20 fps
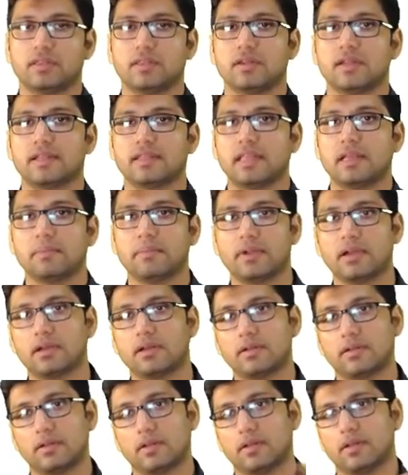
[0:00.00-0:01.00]
This is nothing
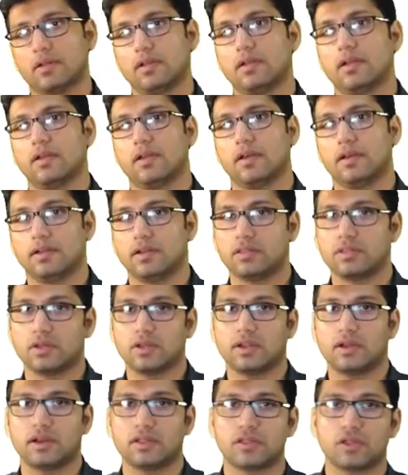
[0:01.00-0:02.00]
but
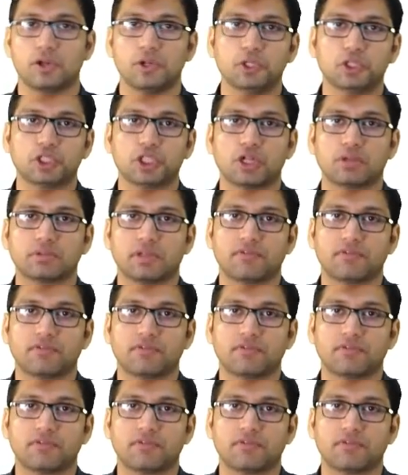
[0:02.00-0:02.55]
resolution